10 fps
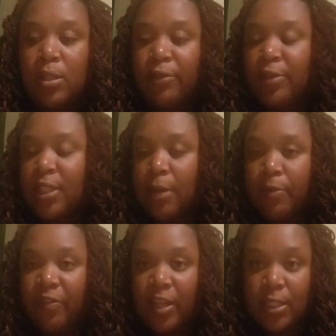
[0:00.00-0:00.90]
different type
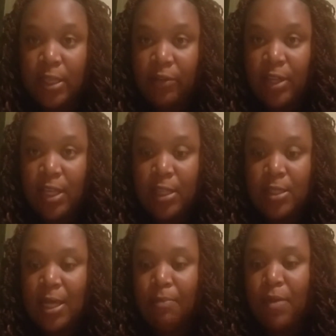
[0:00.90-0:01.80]
of activities
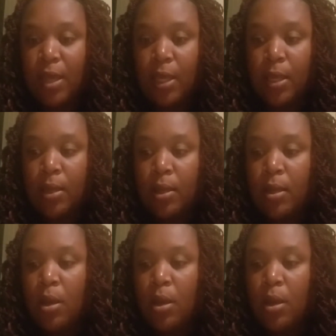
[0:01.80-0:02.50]
that may